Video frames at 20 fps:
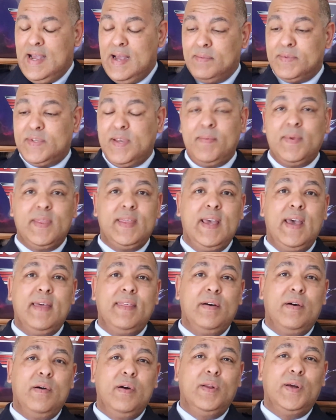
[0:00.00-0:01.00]
Some of the
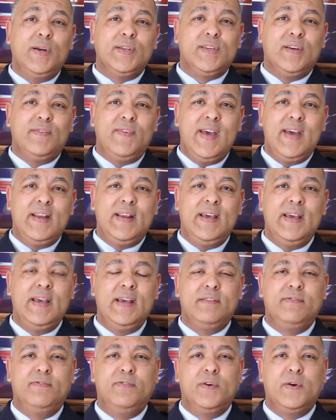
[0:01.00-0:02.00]
other highlights I've had
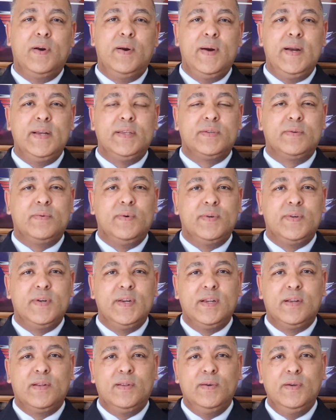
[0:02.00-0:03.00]
at 408 Squadron
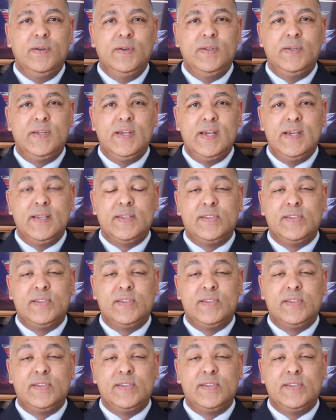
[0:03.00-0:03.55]
include